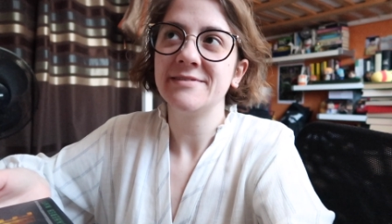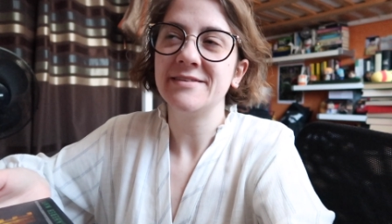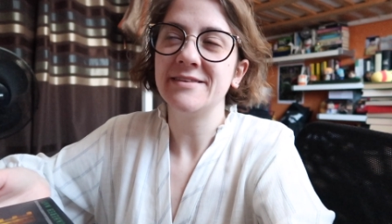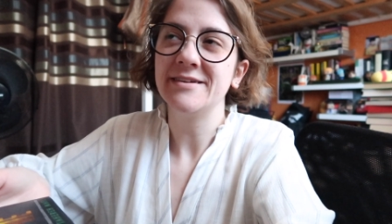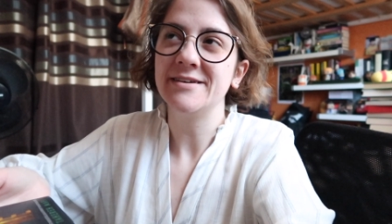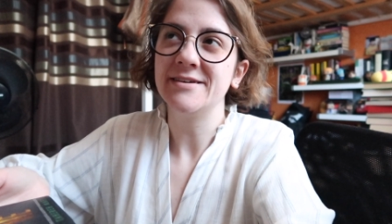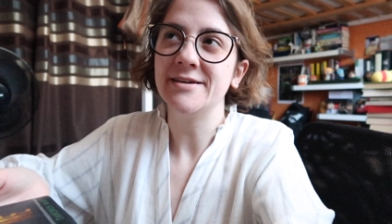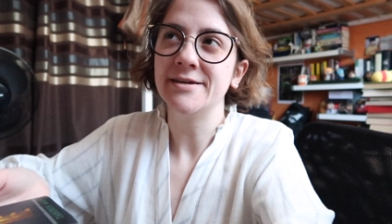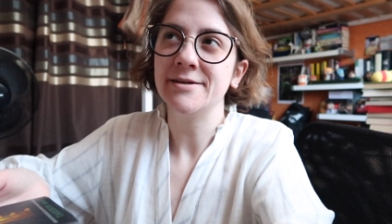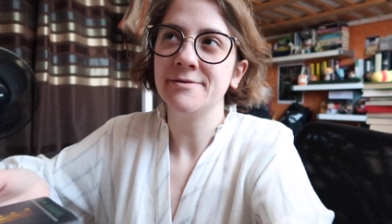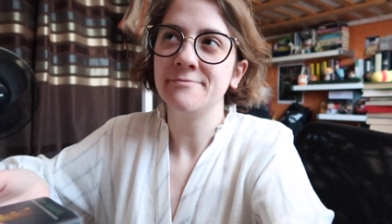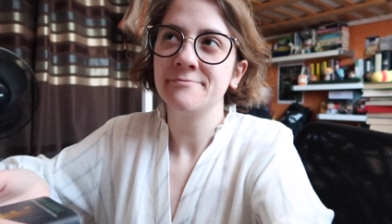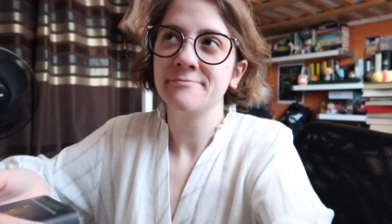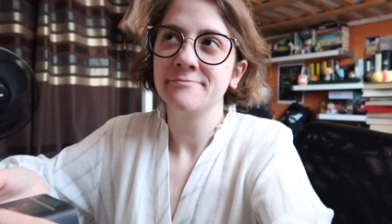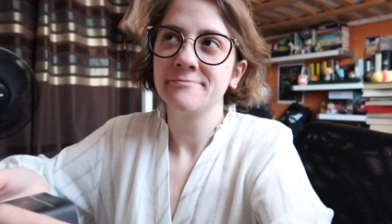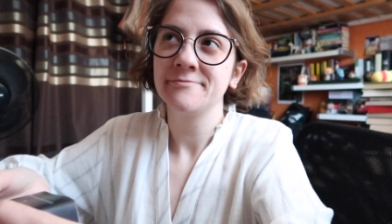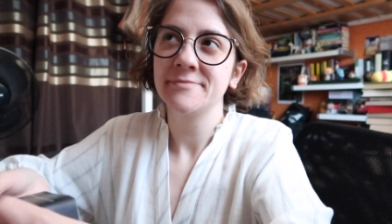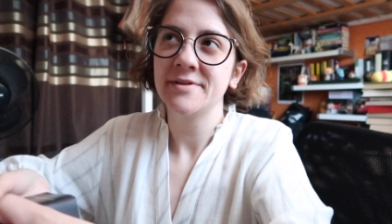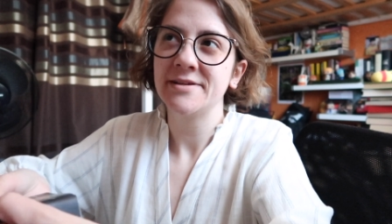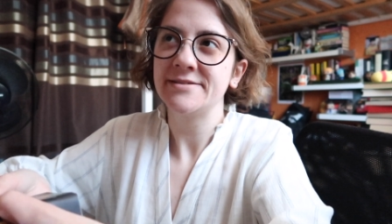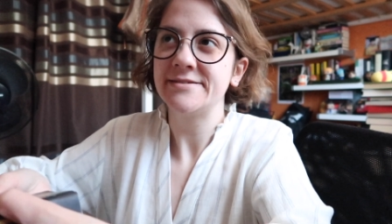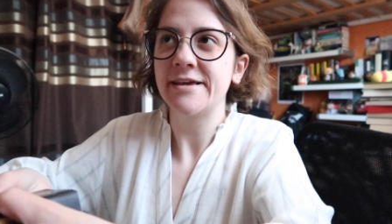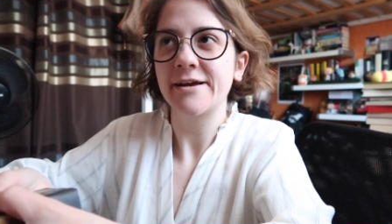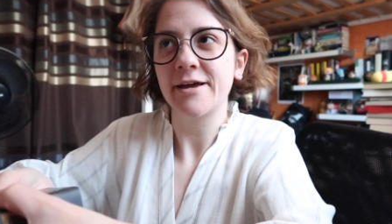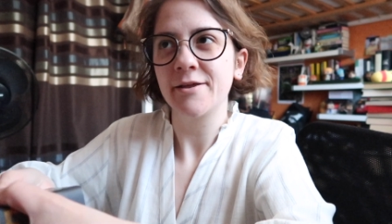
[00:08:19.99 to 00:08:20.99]
the
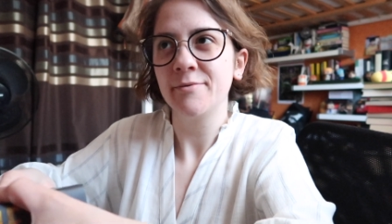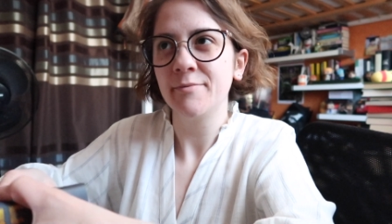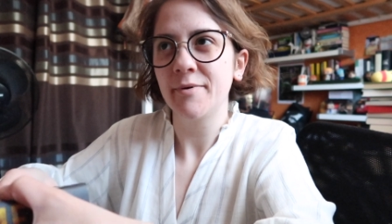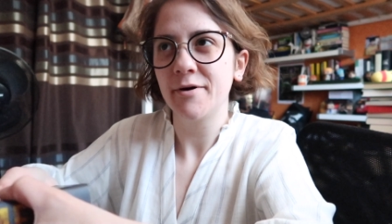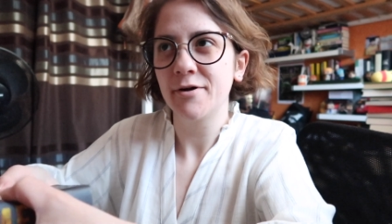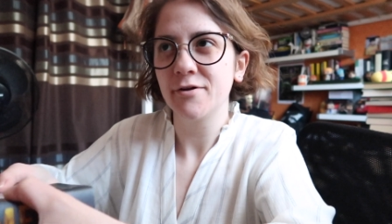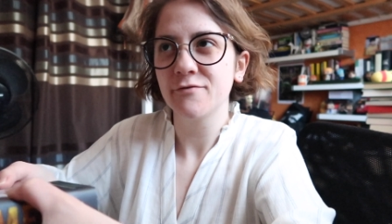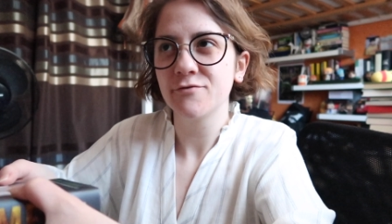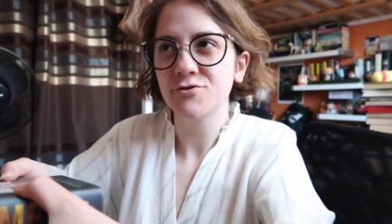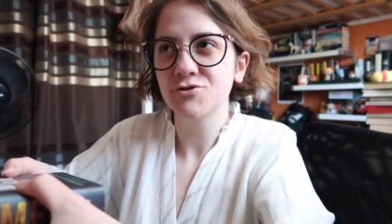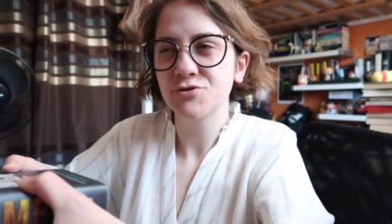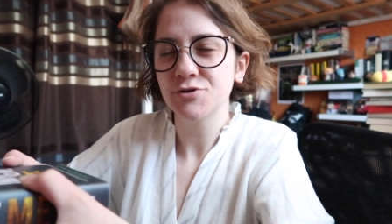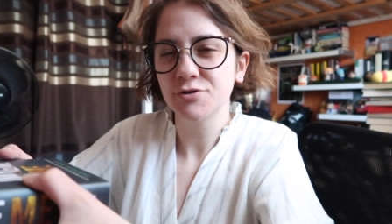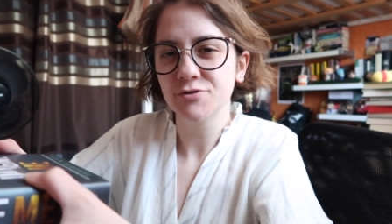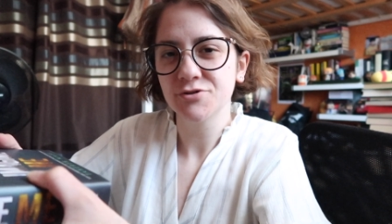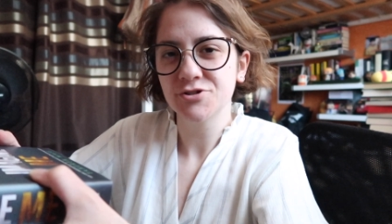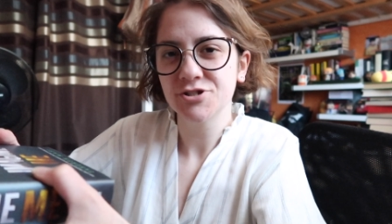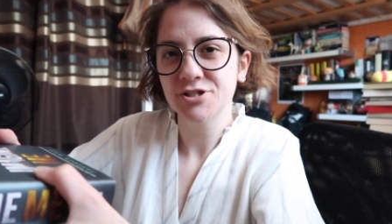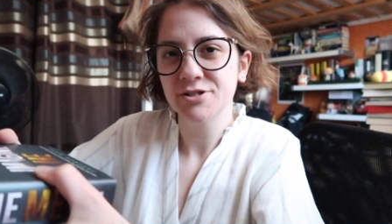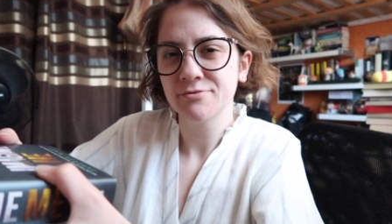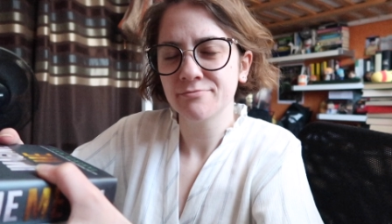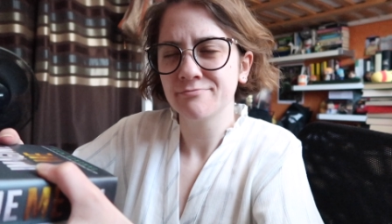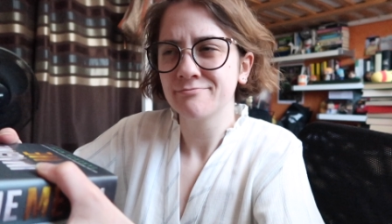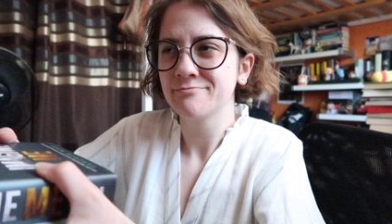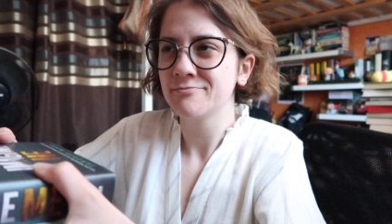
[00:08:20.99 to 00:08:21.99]
second part of the
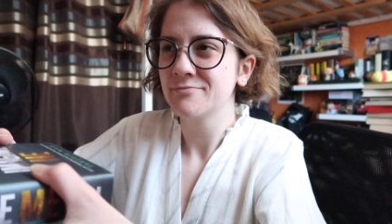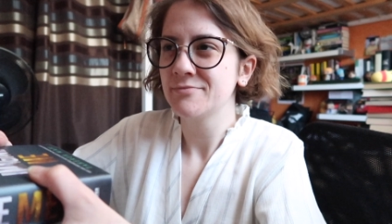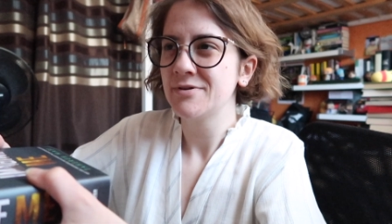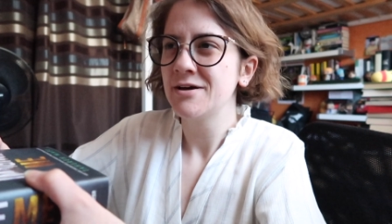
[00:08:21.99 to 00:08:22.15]
trilogy,